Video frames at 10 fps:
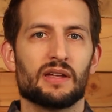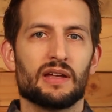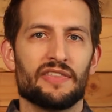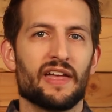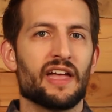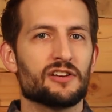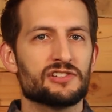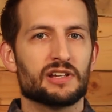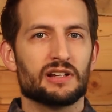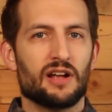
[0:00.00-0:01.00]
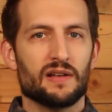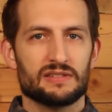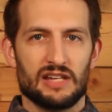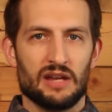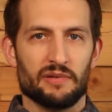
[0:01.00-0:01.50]
And that energy could cause
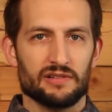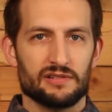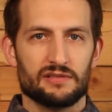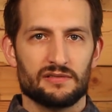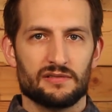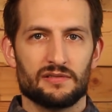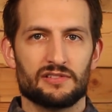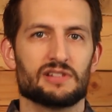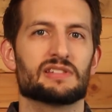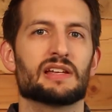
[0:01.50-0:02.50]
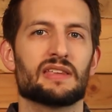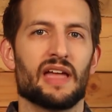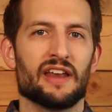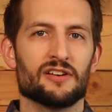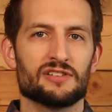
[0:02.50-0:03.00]
damage. Just like the
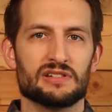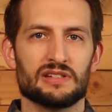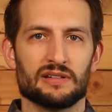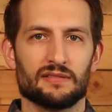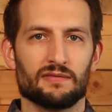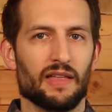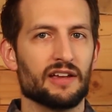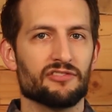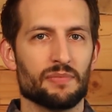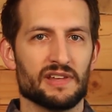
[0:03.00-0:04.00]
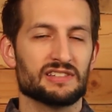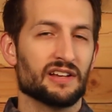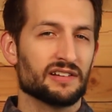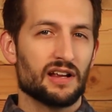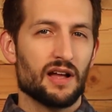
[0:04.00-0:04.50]
energy and light from the
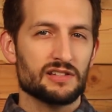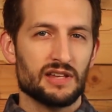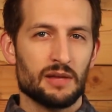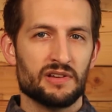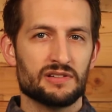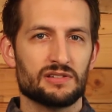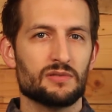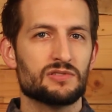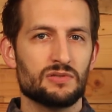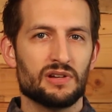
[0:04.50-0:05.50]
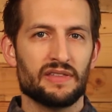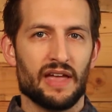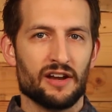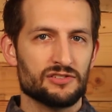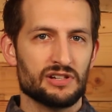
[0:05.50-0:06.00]
sun can cause damage, so too can the
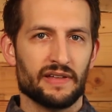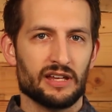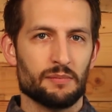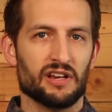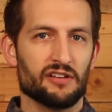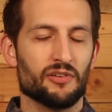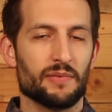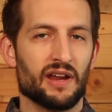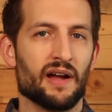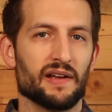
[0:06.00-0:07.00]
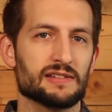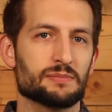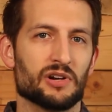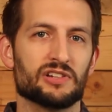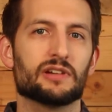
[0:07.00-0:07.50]
energy and light emitted from the eyes,
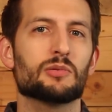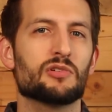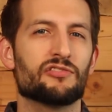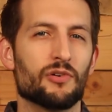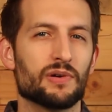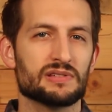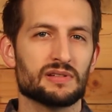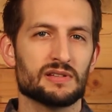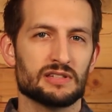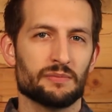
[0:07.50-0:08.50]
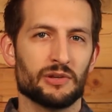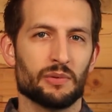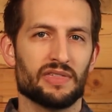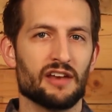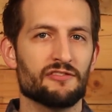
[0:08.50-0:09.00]
particularly when focused on something
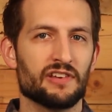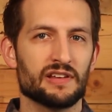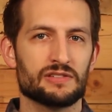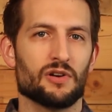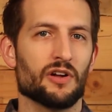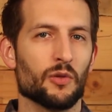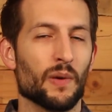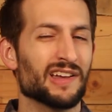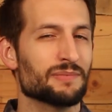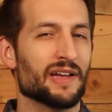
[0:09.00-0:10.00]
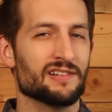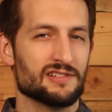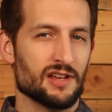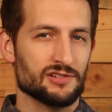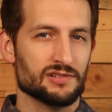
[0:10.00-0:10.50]
with envious or otherwise bad
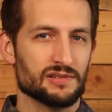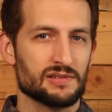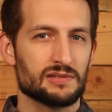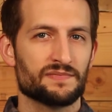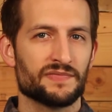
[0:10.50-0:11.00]
intentions.